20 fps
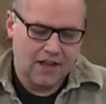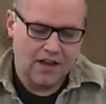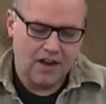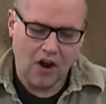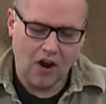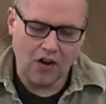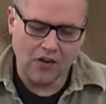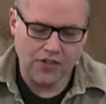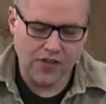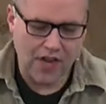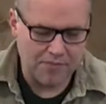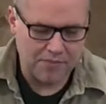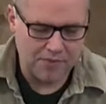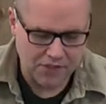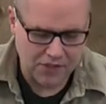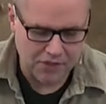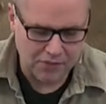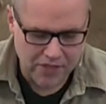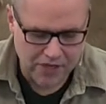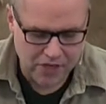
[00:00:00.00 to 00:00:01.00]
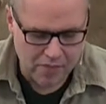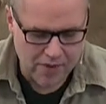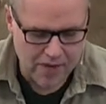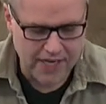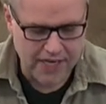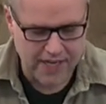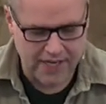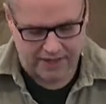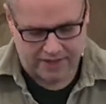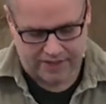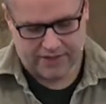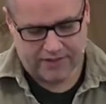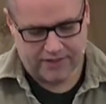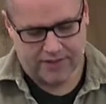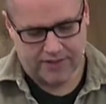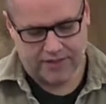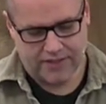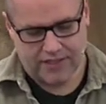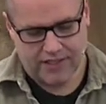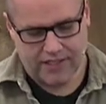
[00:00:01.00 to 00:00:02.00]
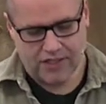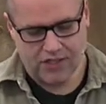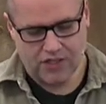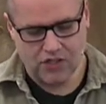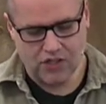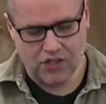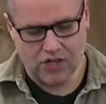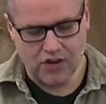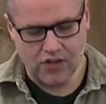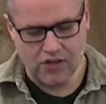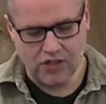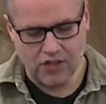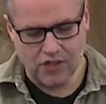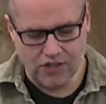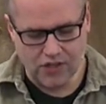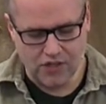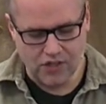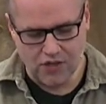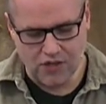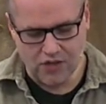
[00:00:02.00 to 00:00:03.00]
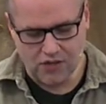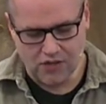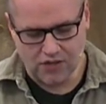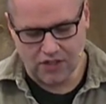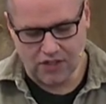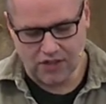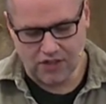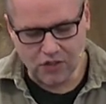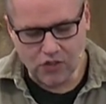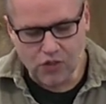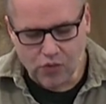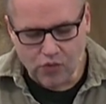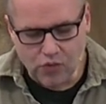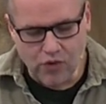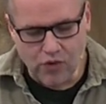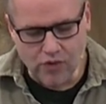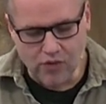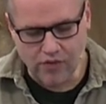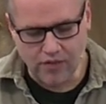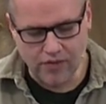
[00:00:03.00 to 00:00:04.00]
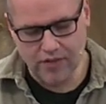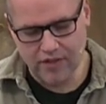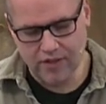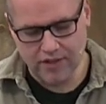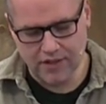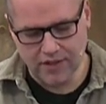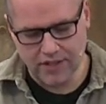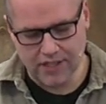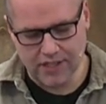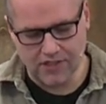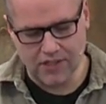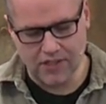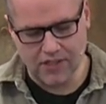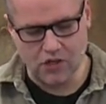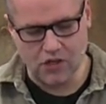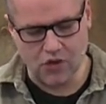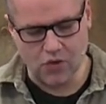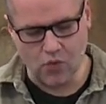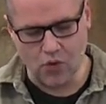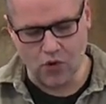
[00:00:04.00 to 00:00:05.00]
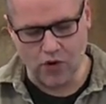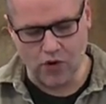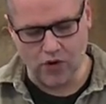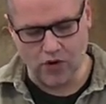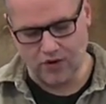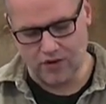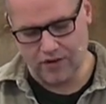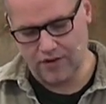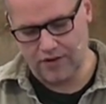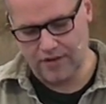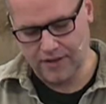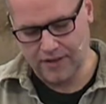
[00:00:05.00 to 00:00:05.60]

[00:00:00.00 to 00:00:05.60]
our job is to be obedient and to share the good news and the truth that's in your word.